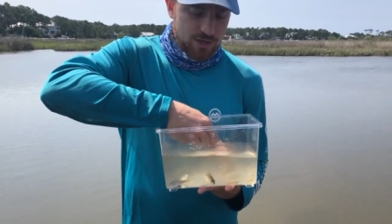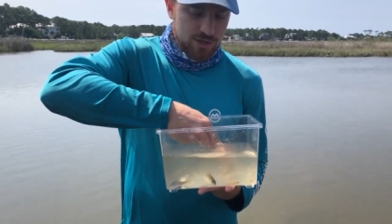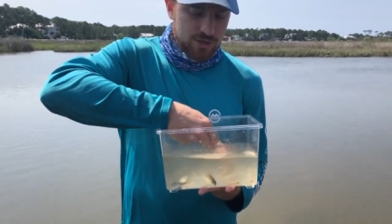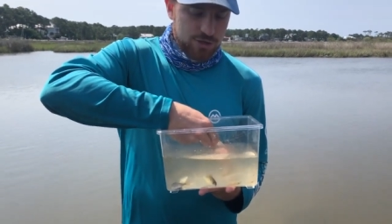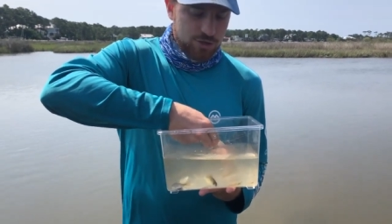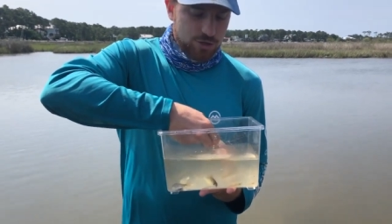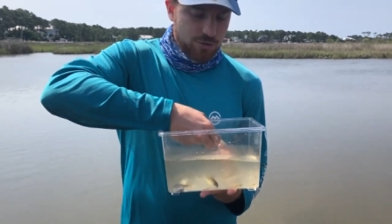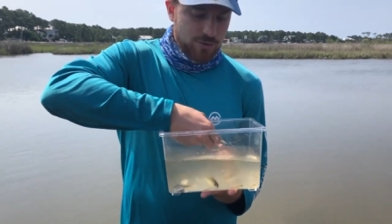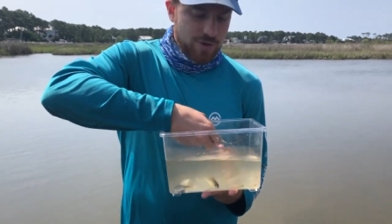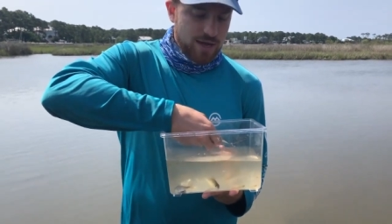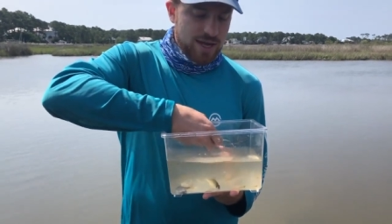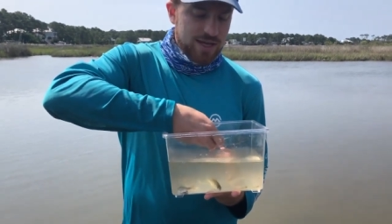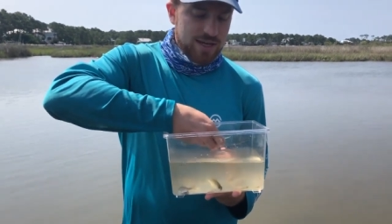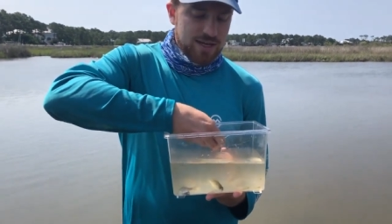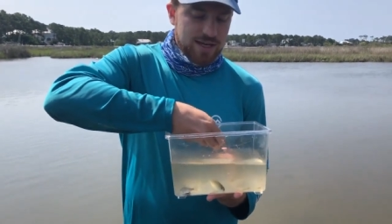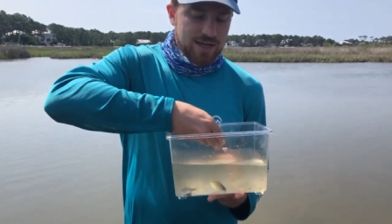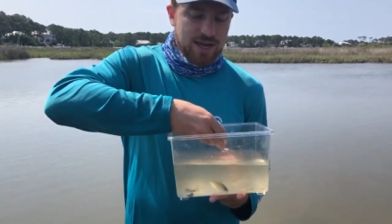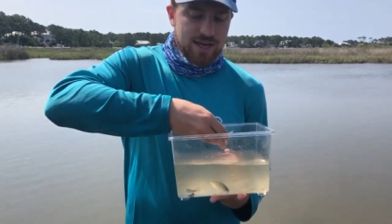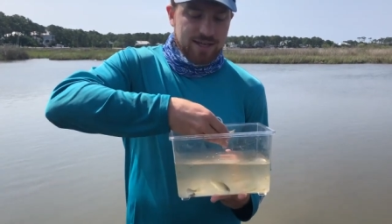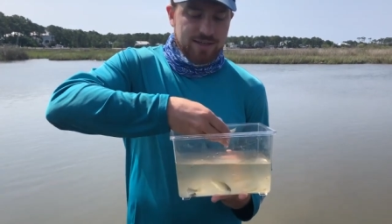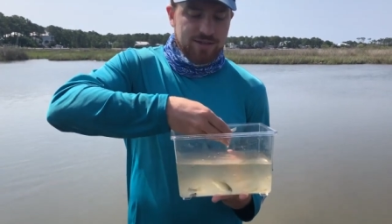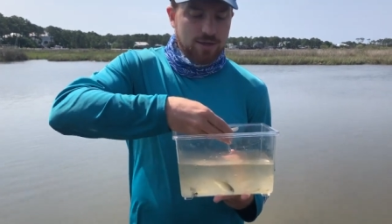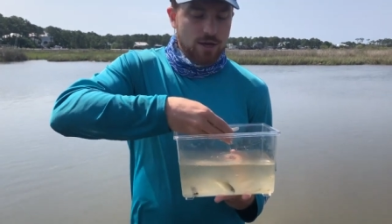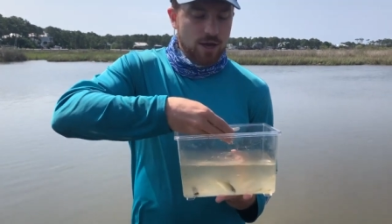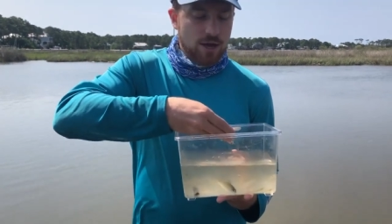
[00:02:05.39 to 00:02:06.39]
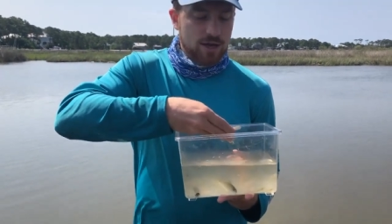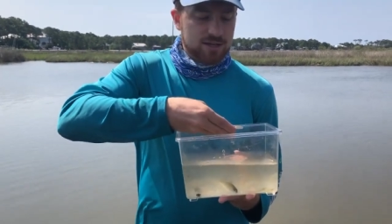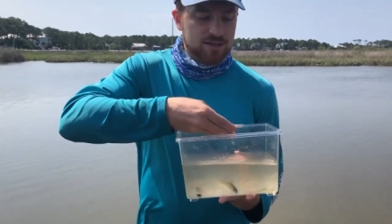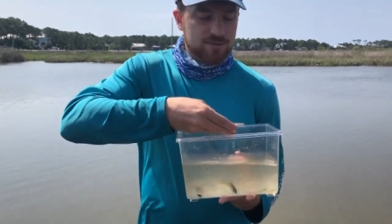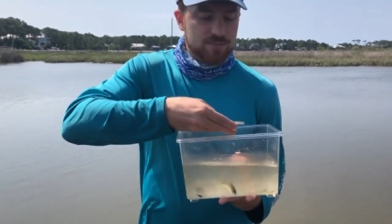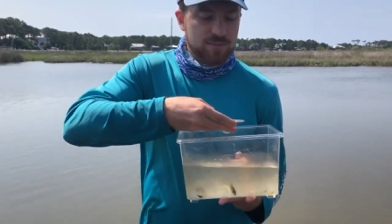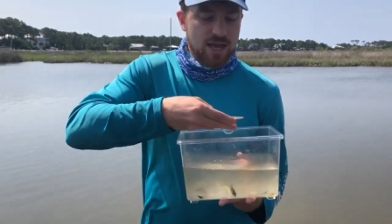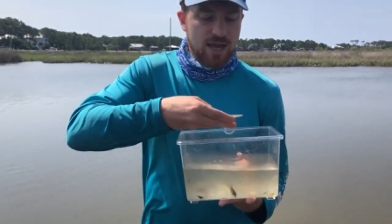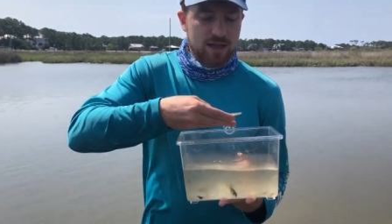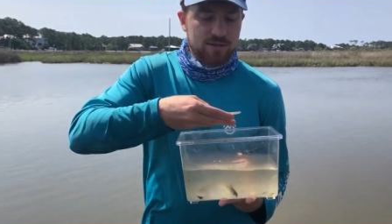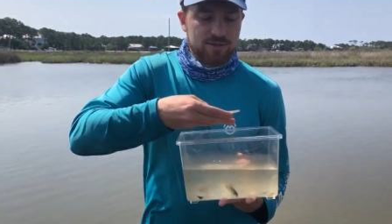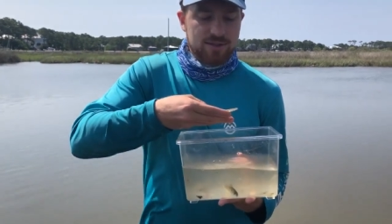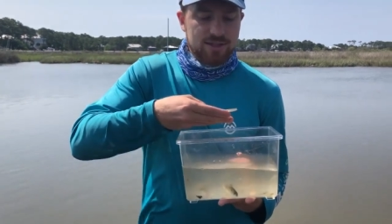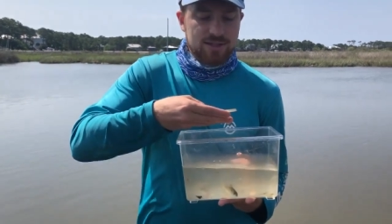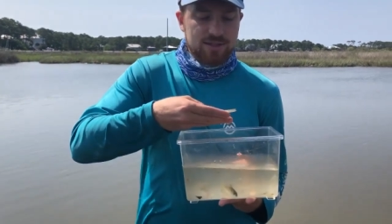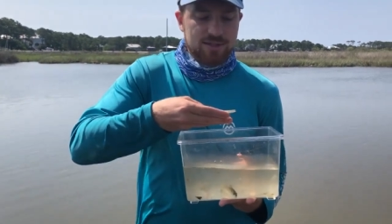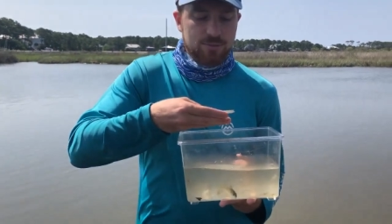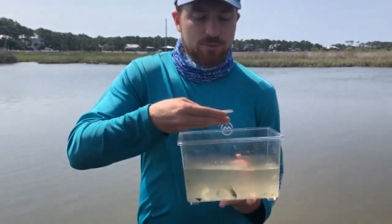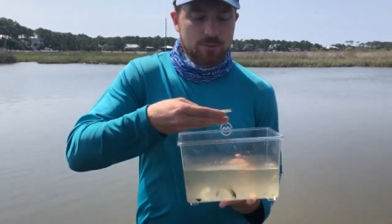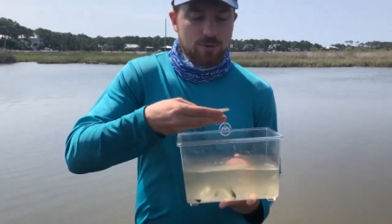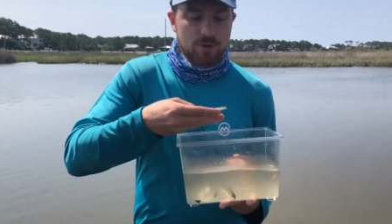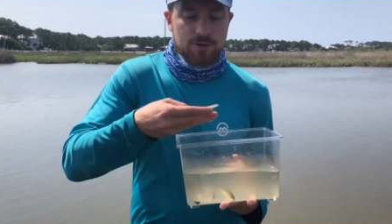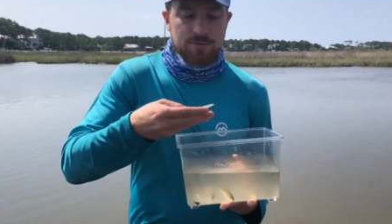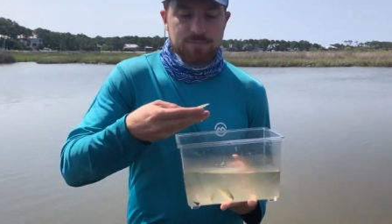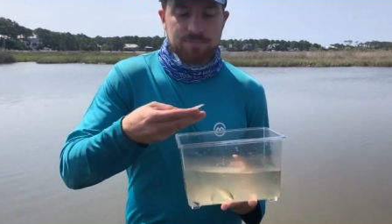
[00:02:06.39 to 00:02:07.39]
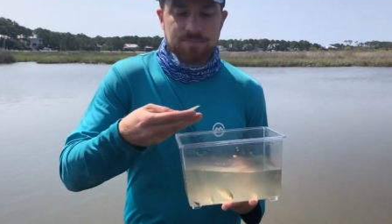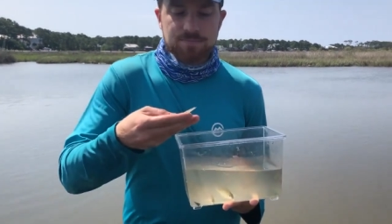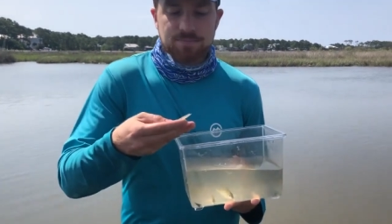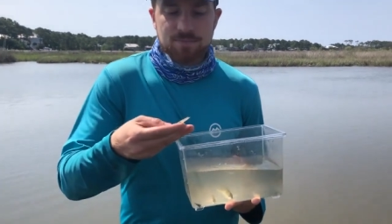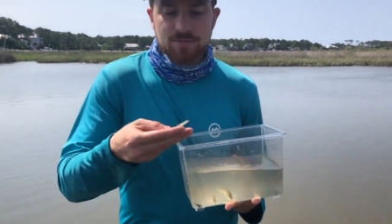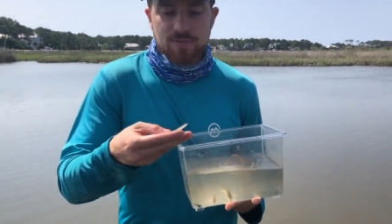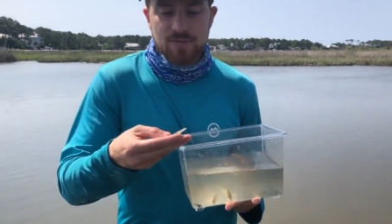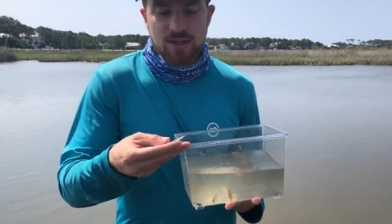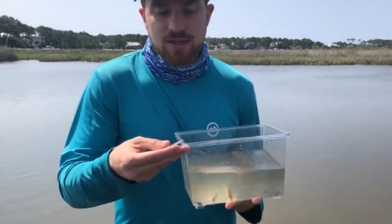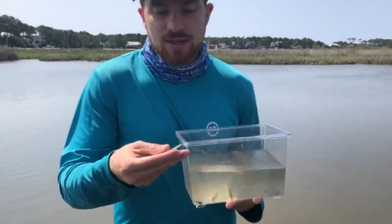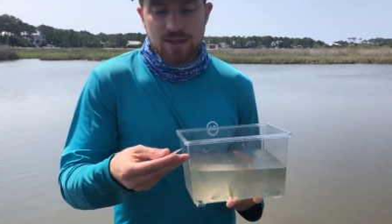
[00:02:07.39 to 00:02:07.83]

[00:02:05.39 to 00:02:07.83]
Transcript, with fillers: Joanne and I talked about this one.